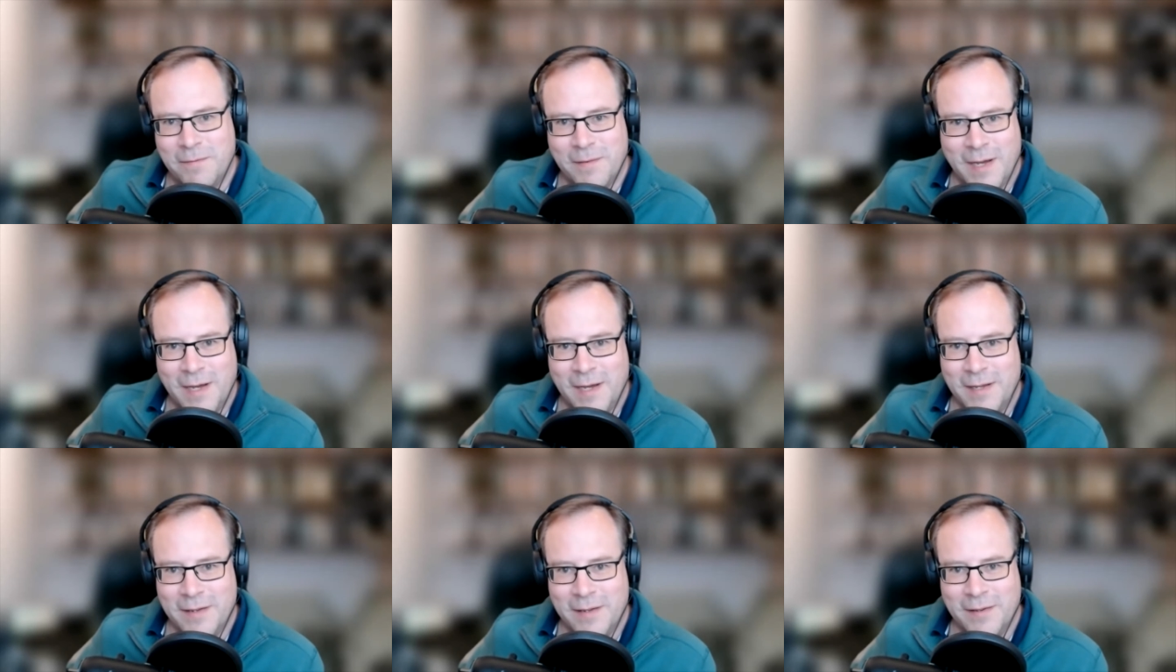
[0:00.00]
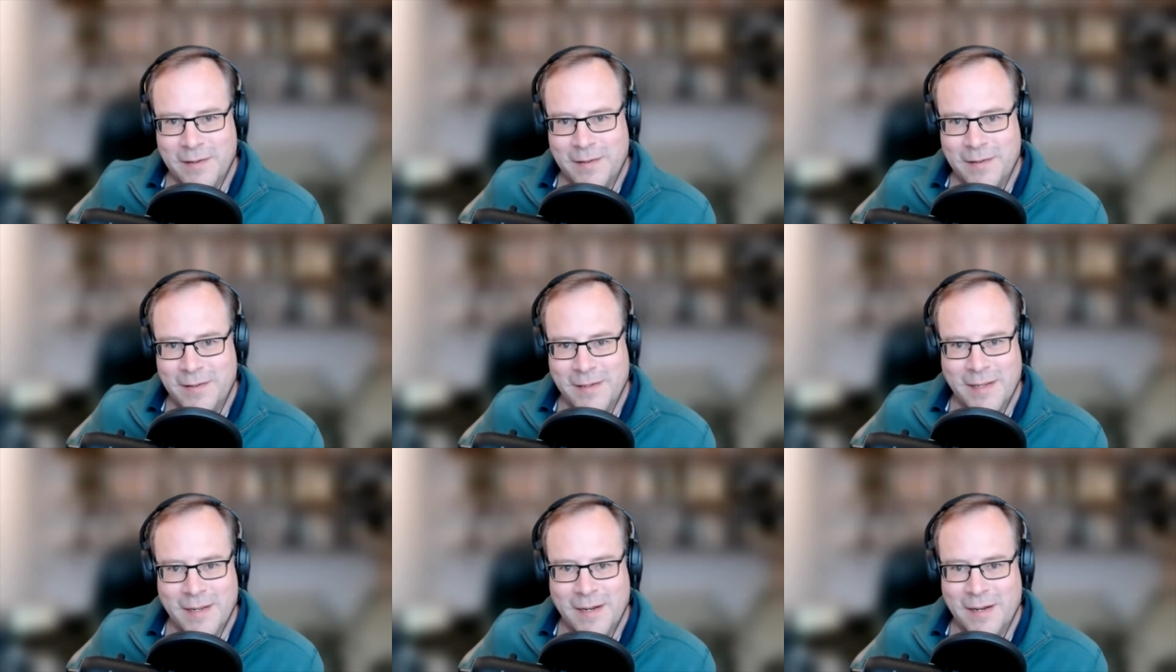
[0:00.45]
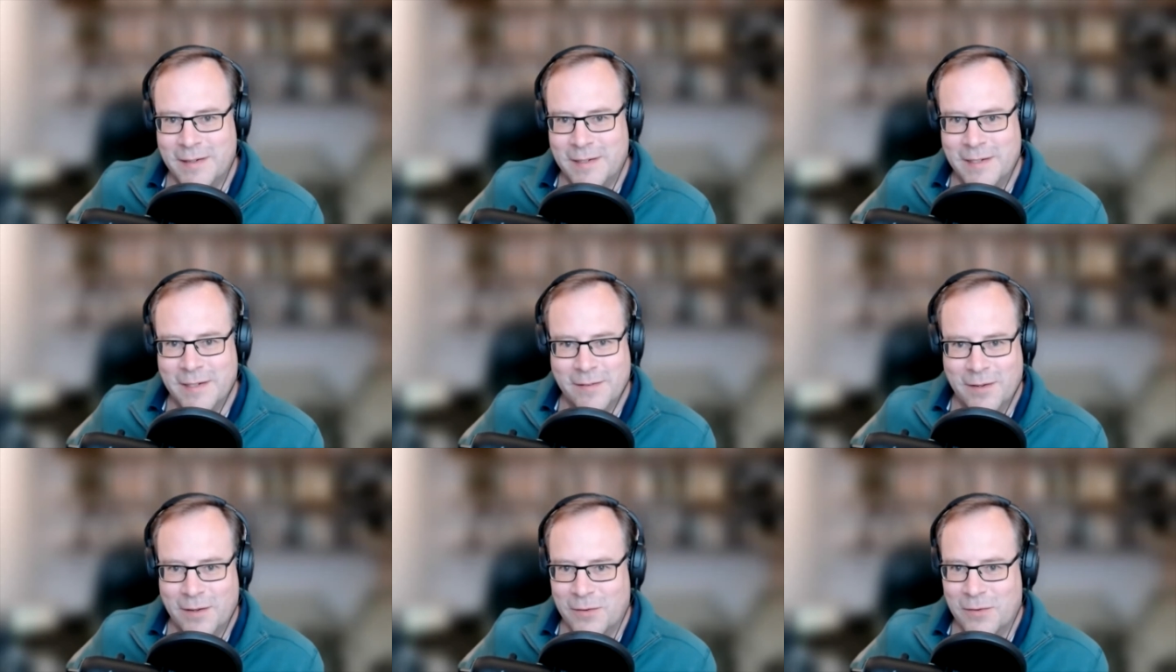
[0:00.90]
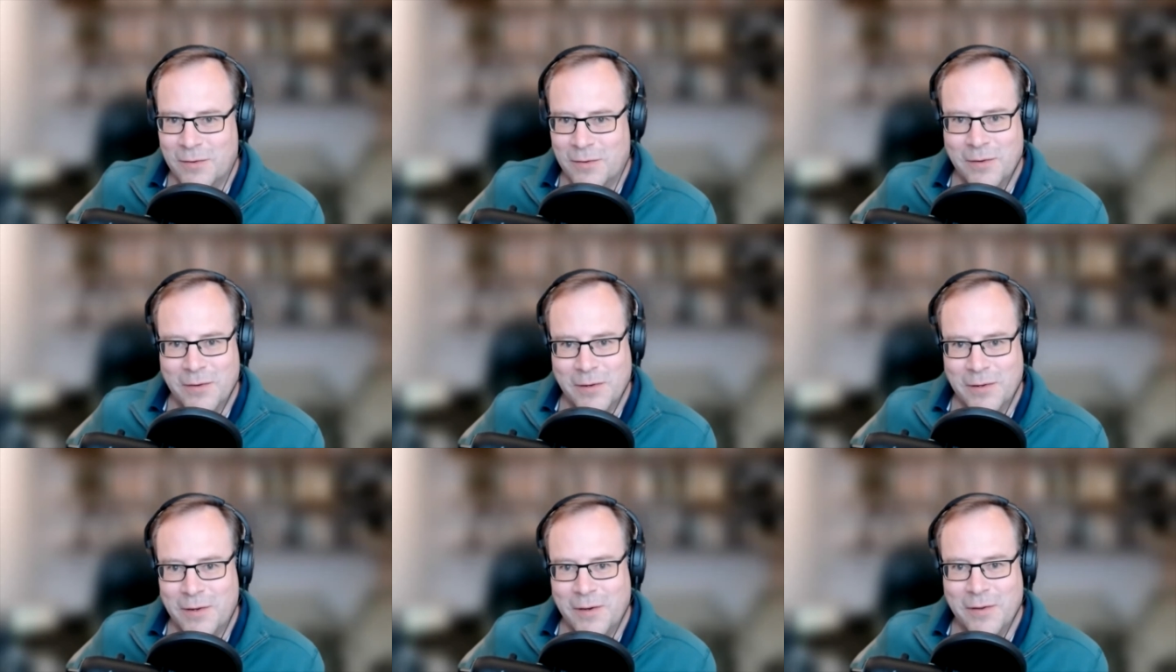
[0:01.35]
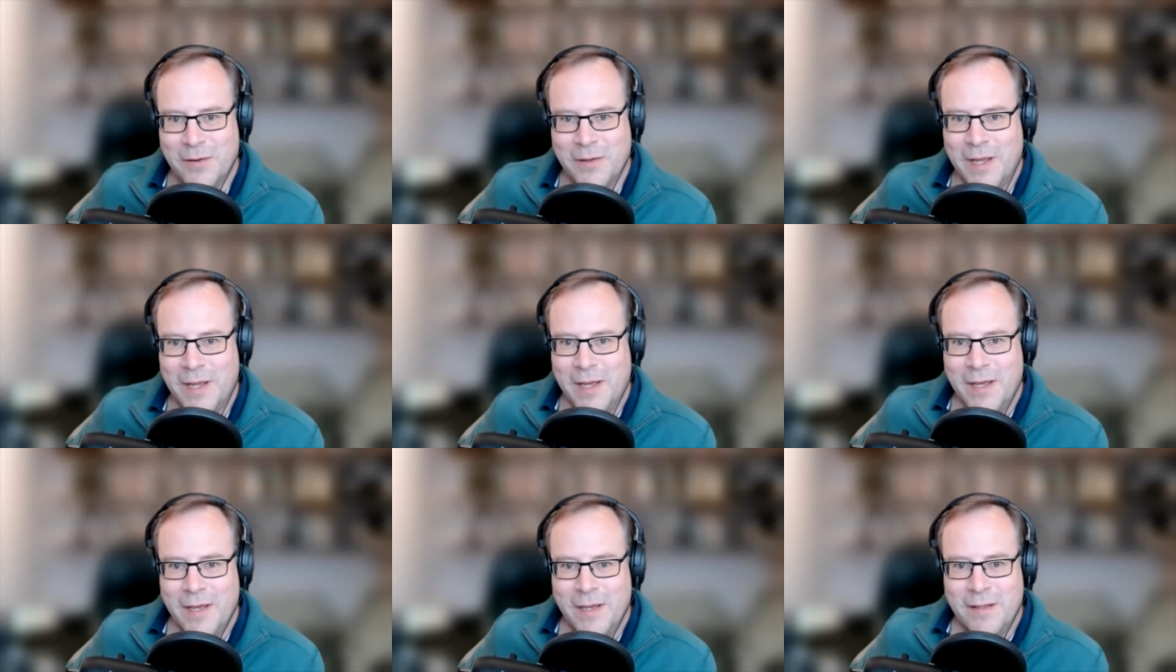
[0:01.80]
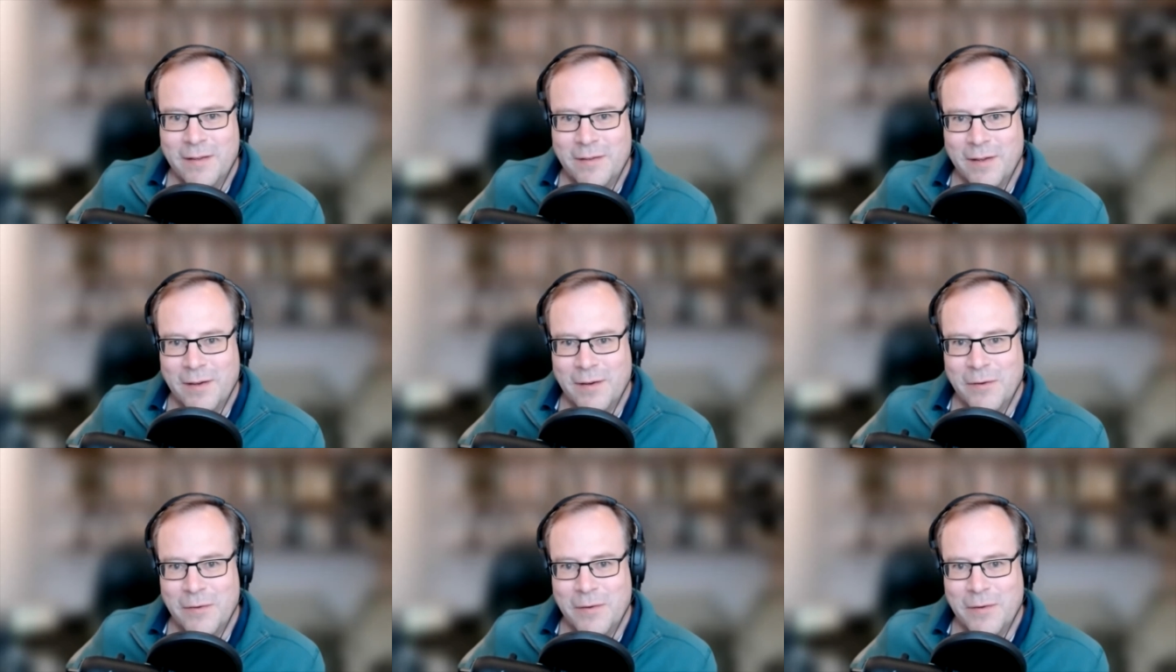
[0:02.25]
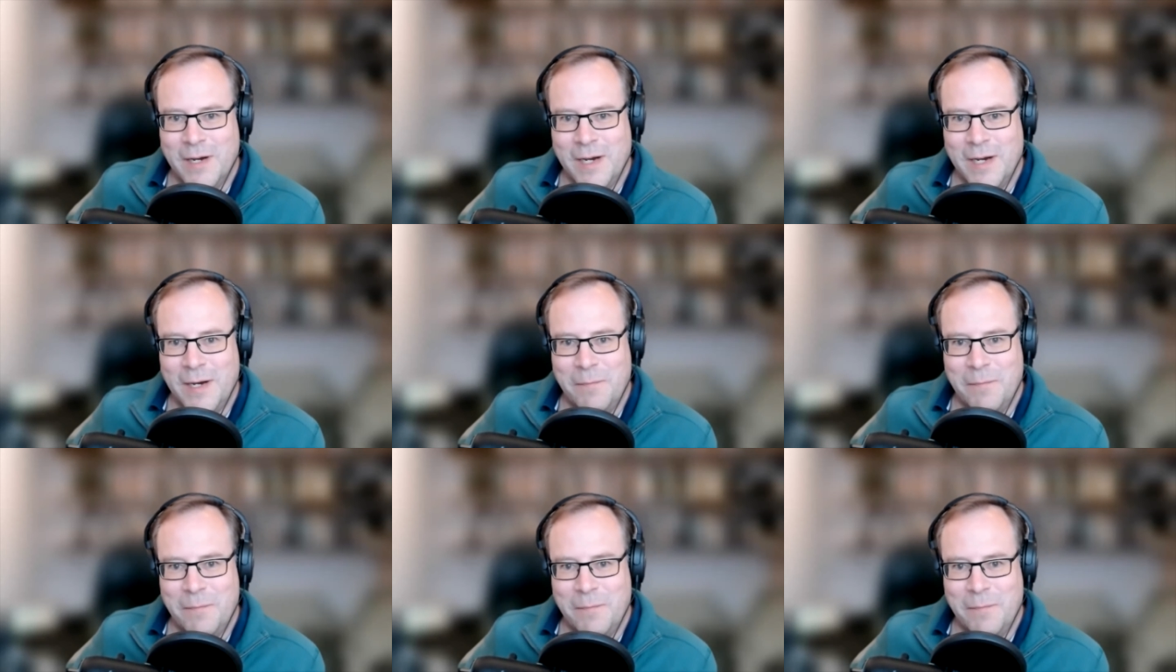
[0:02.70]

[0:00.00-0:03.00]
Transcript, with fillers: and you know it just goes on and on. So um,